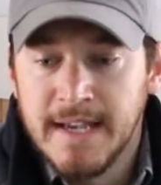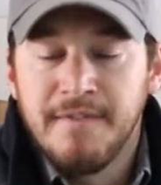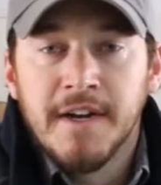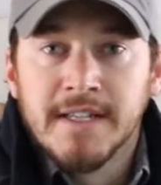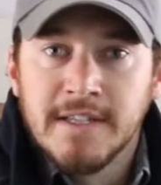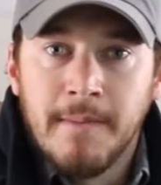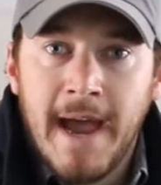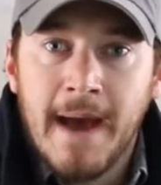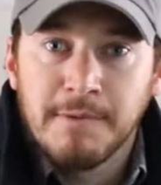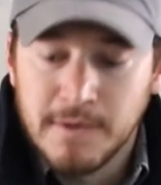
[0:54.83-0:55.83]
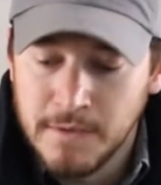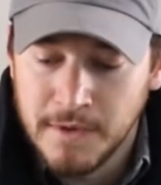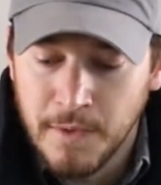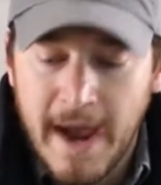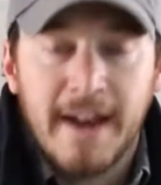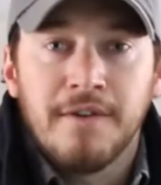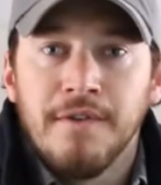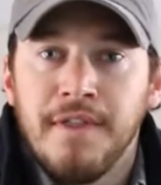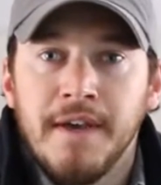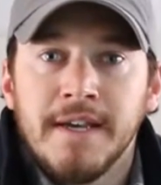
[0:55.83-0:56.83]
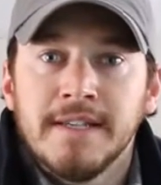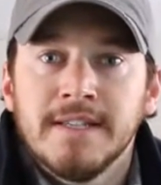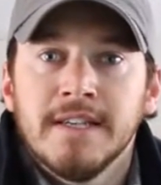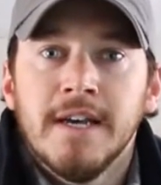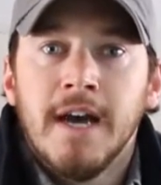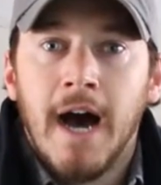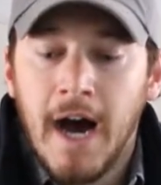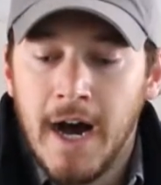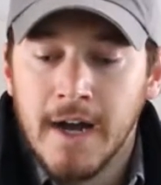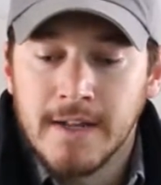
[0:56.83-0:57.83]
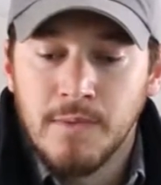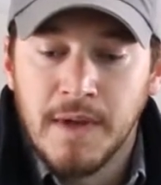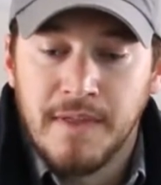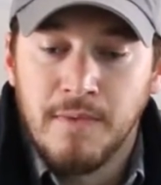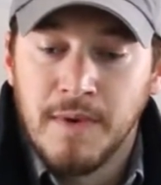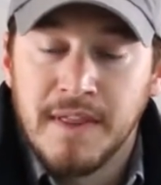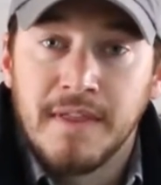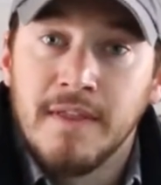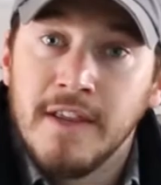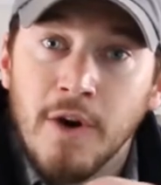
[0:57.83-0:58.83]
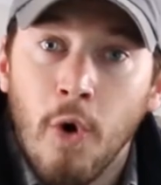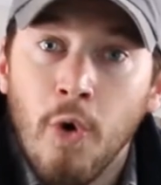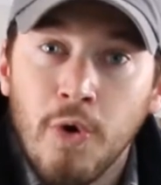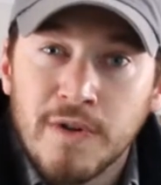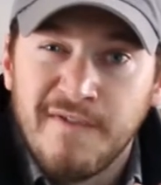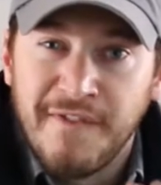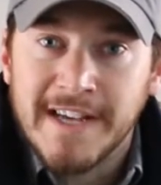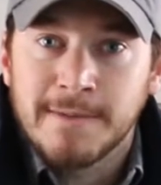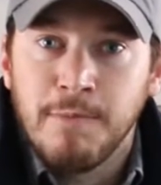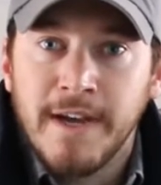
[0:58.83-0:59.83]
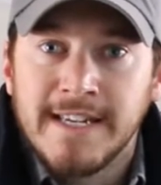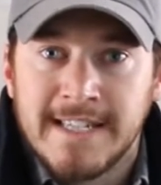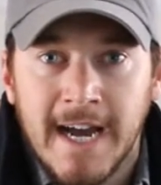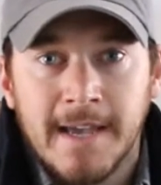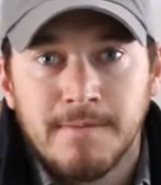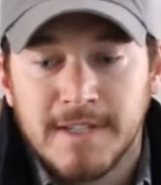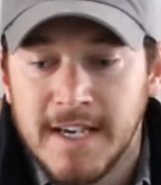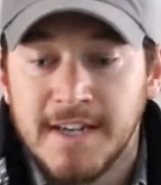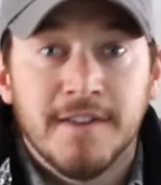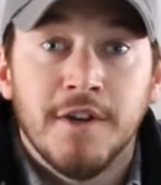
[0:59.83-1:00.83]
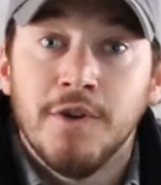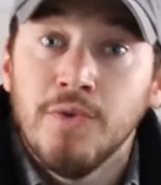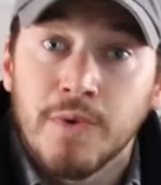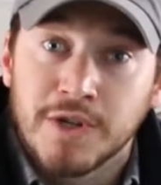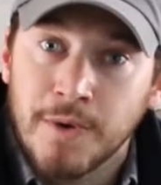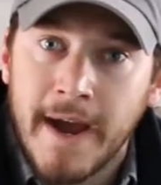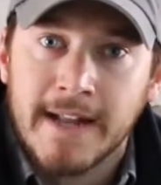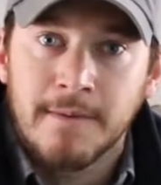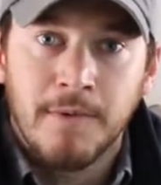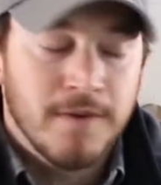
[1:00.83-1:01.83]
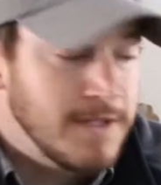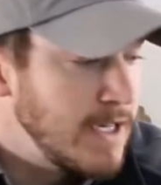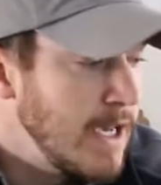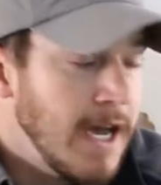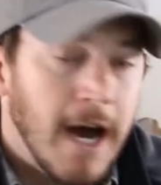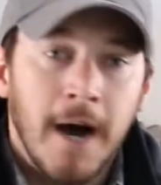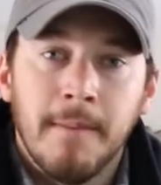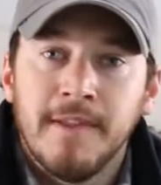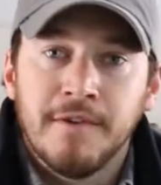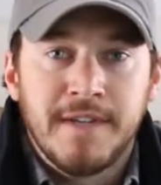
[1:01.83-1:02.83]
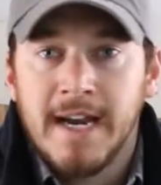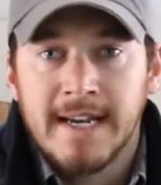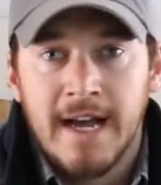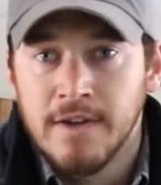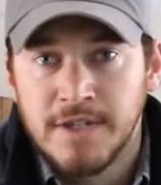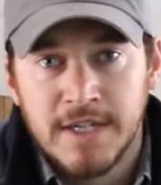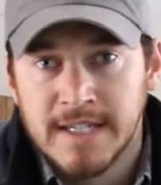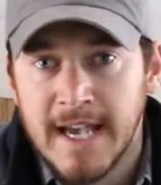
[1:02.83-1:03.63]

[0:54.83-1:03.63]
They've done some absolutely radical things with the old fixed blade types into the new retractables, and their technology is